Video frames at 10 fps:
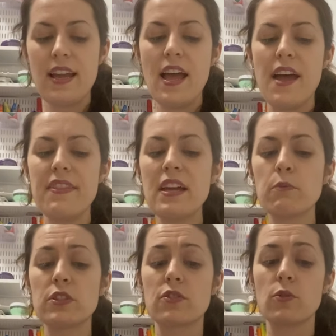And
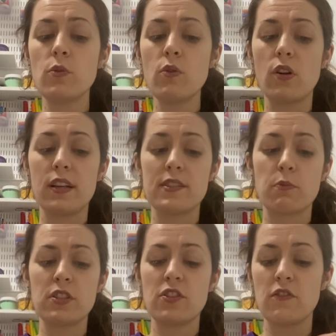then what's cool is
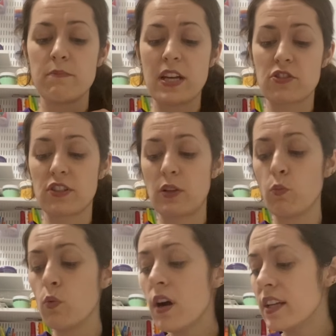once you've measured
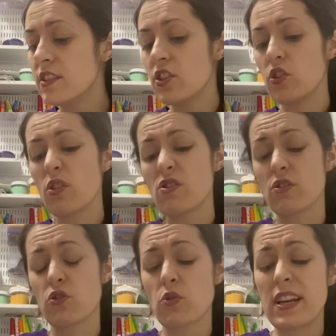it once, you could
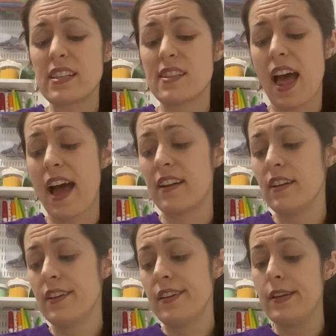just trace that
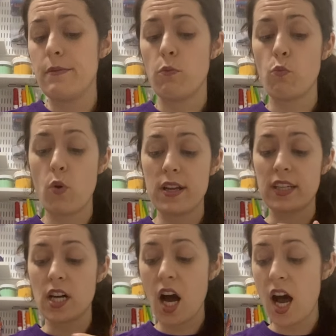one
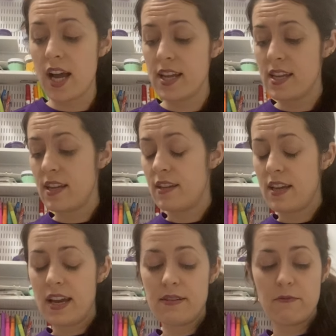cut
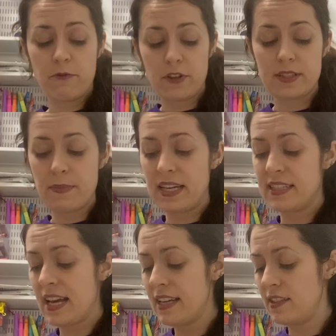and for as many
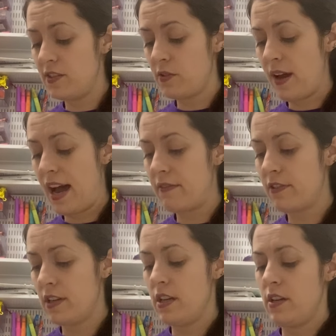sides as you have.
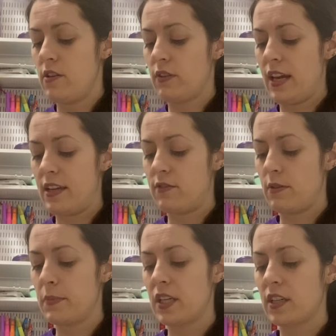Okay, so
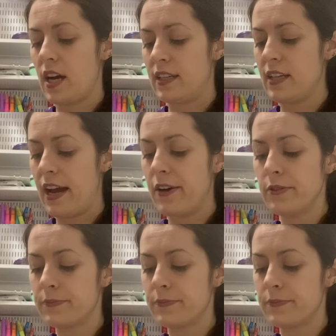I'm gonna cut it out.